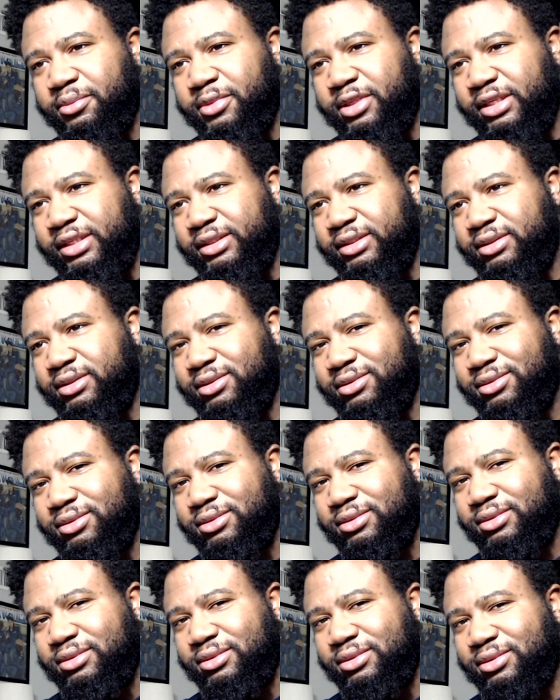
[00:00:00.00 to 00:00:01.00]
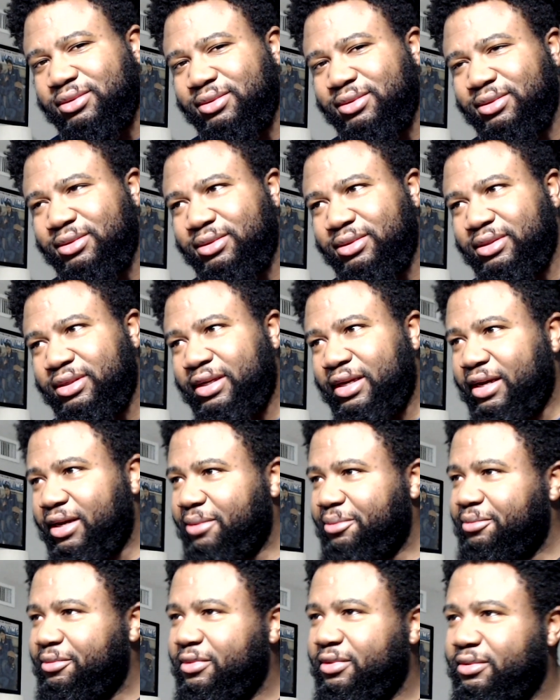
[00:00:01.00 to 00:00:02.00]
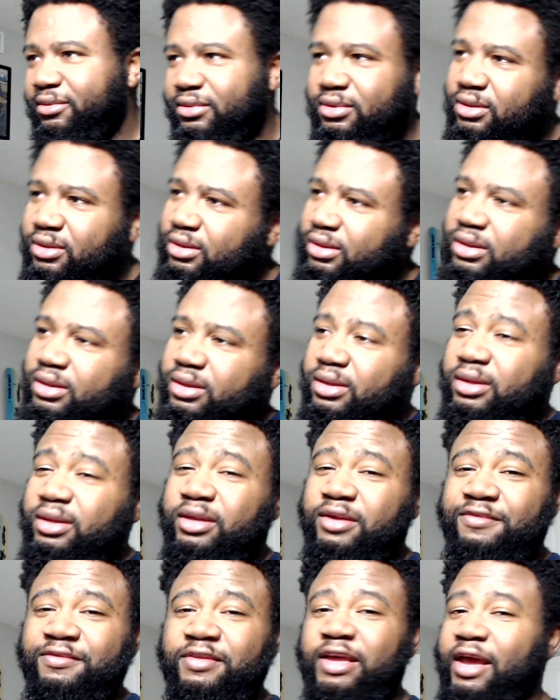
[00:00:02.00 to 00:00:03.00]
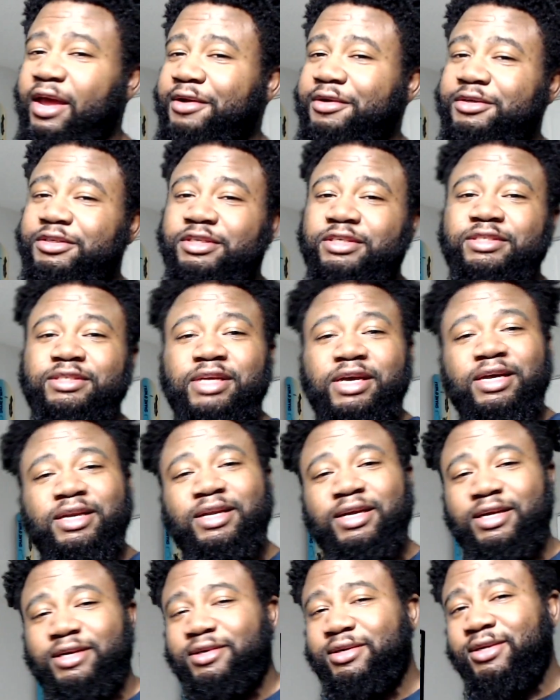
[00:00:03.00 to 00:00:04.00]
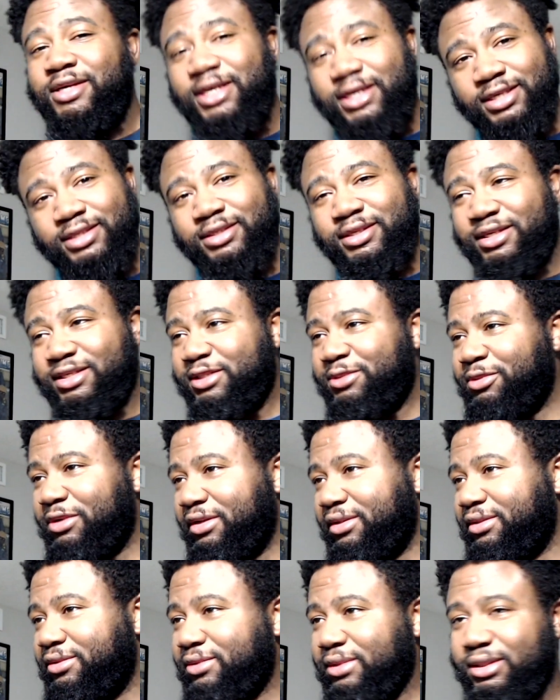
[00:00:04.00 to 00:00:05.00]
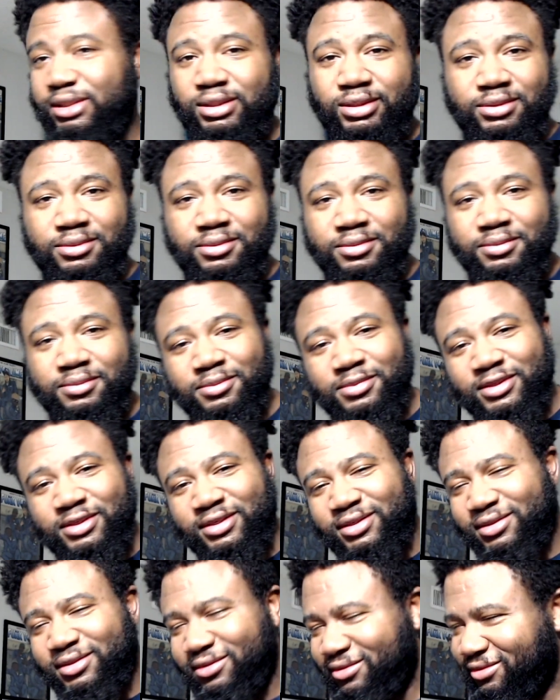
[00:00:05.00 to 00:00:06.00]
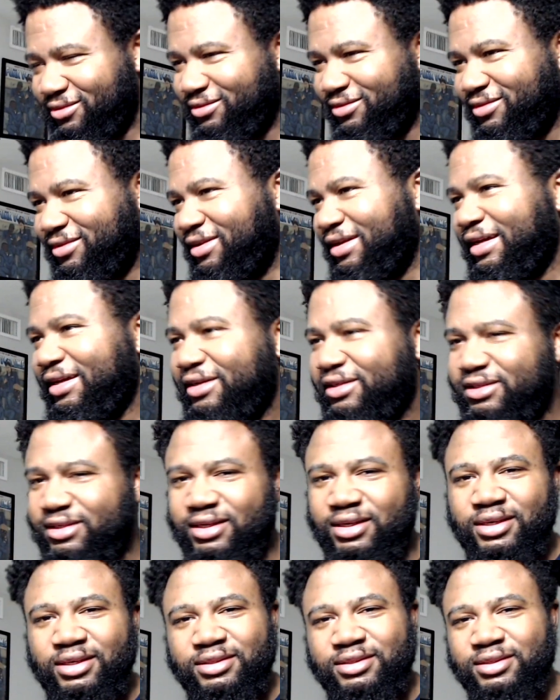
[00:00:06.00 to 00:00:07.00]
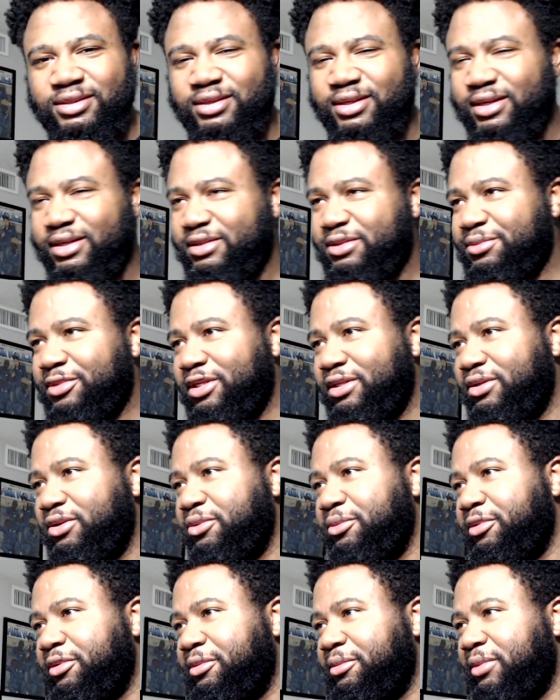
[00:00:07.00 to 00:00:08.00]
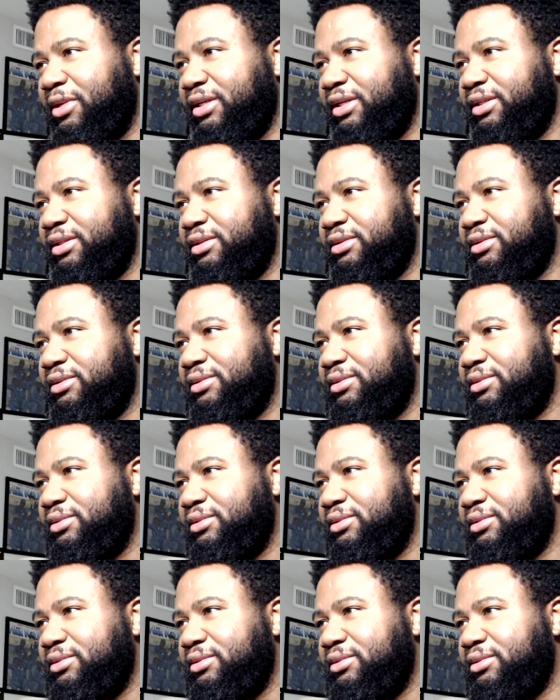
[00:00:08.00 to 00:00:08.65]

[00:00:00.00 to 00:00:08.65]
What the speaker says: But, yeah, if the energy's not that great, that's probably why. But shout out to you guys, man. Hope everybody is